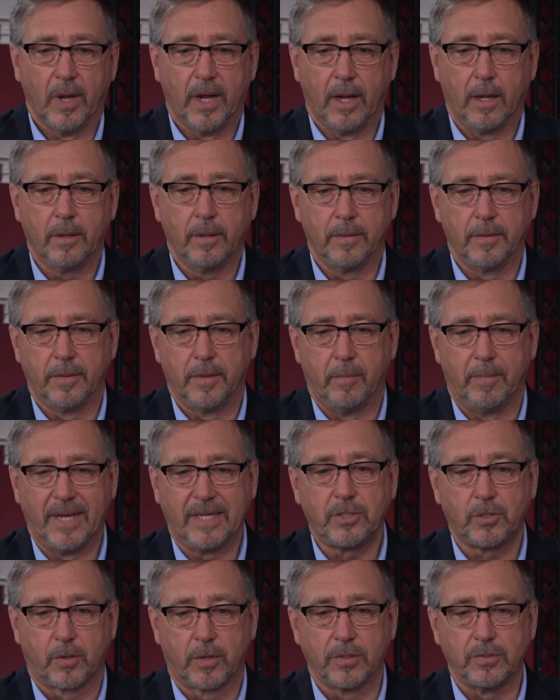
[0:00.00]
Well, the
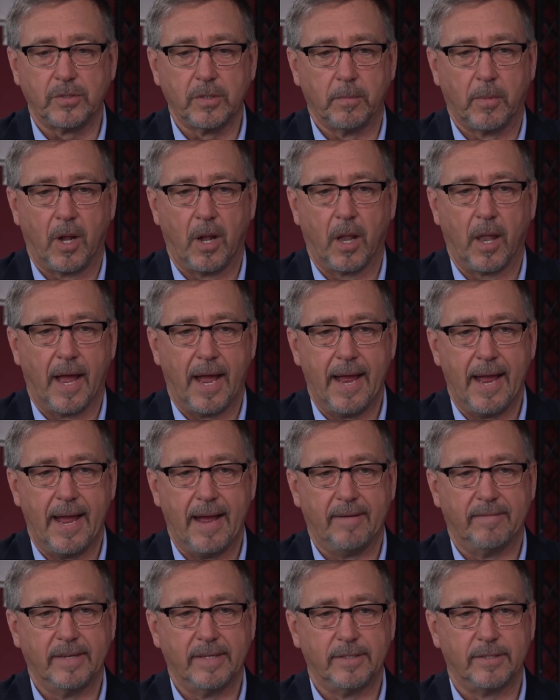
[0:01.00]
best crystal ball I
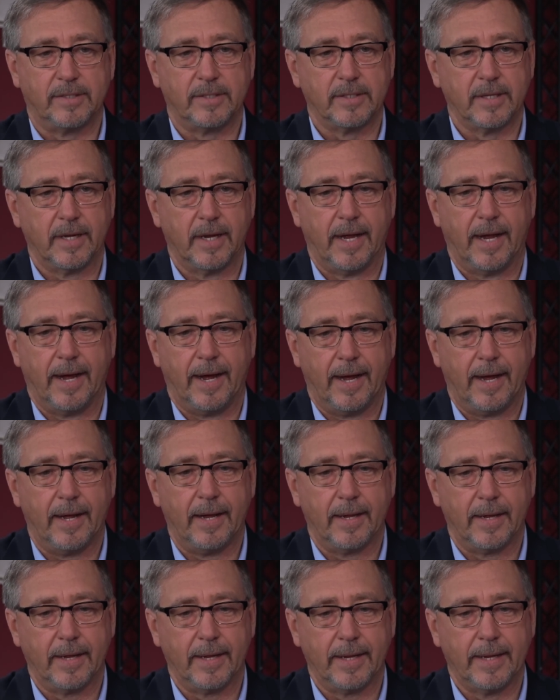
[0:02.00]
have is,
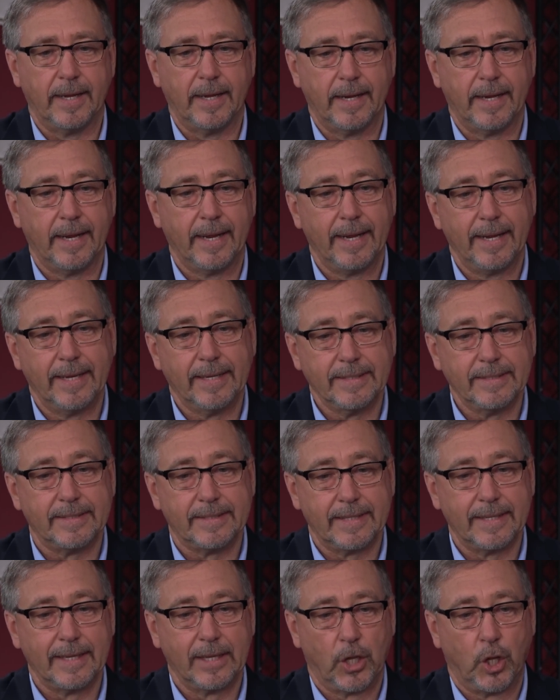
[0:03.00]
uh,
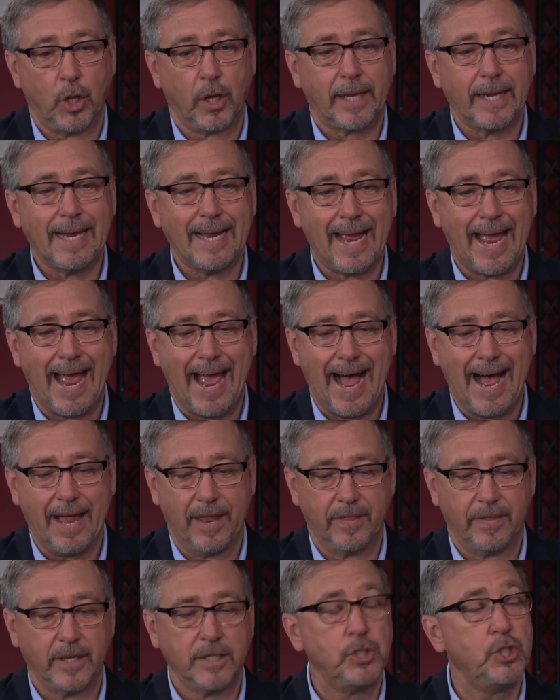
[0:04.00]
is looking
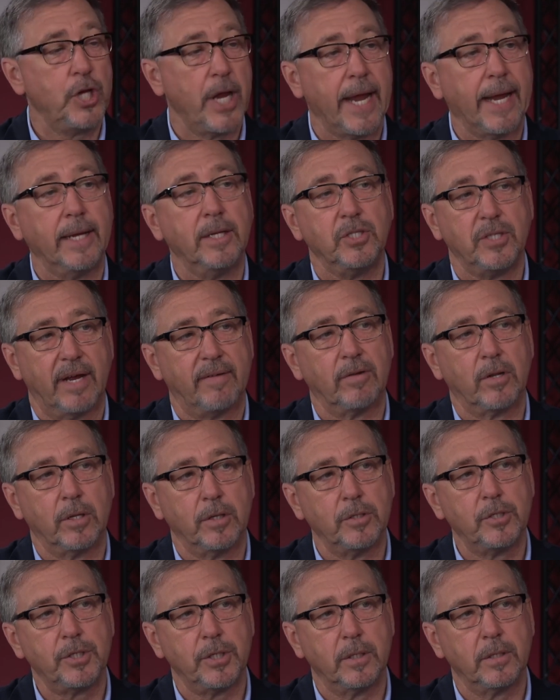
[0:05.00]
at the change
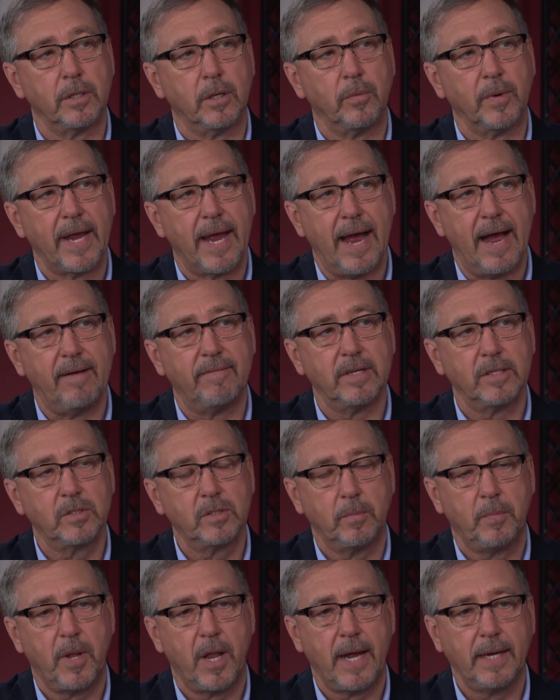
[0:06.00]
evolution that we have in
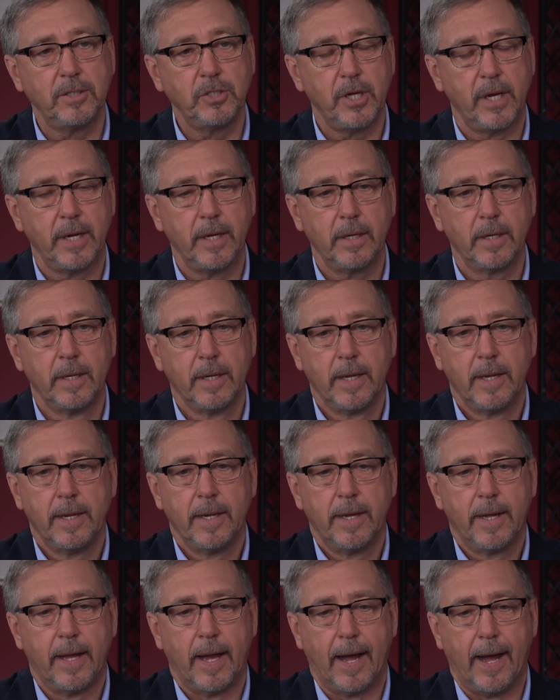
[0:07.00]
supply chain.
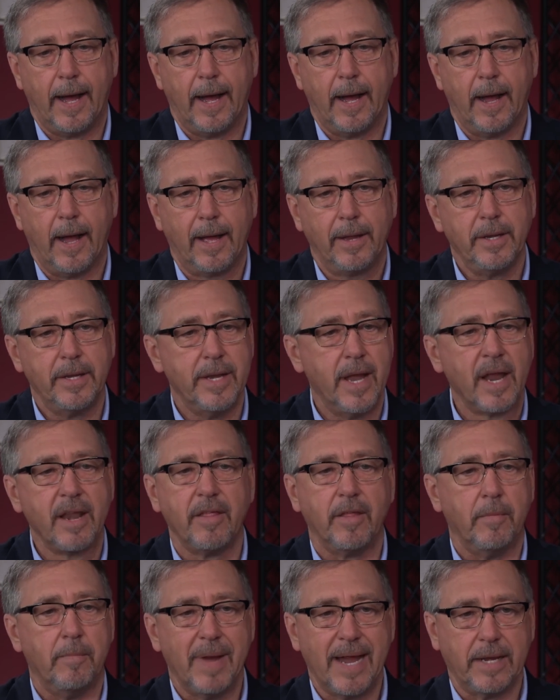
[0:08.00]
Uh, none
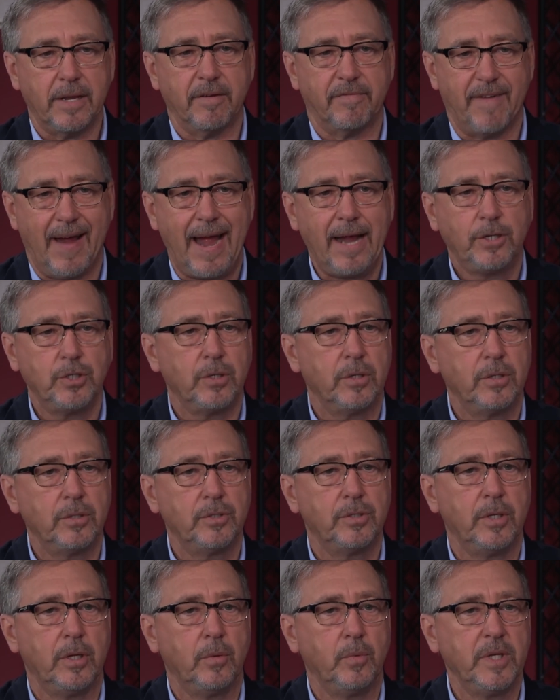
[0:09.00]
of the
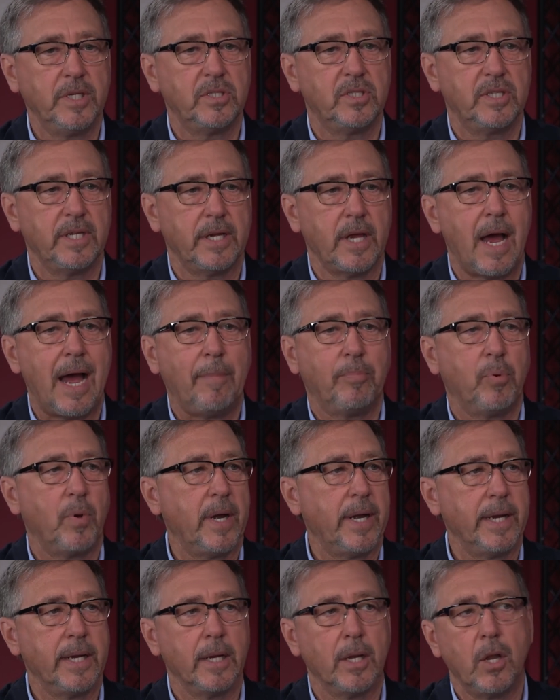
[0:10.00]
manufacturers that we see
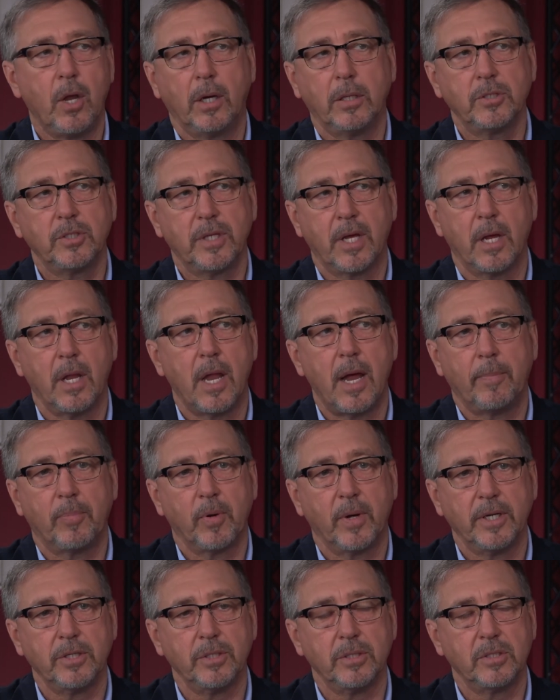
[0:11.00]
operating in large scale
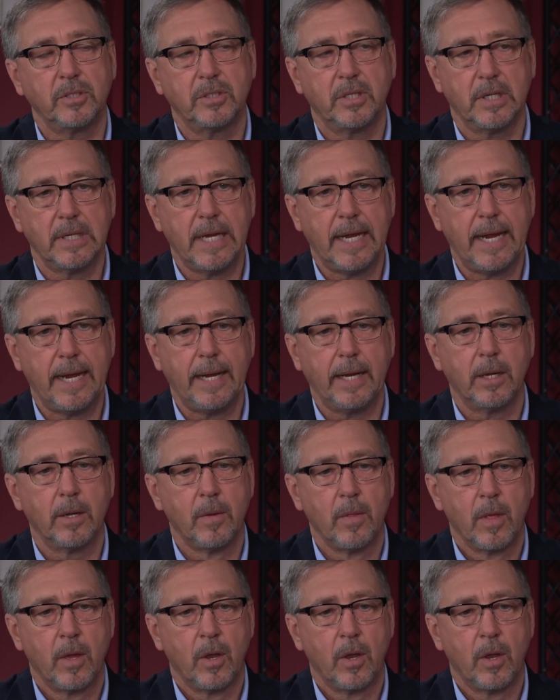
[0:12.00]
operations today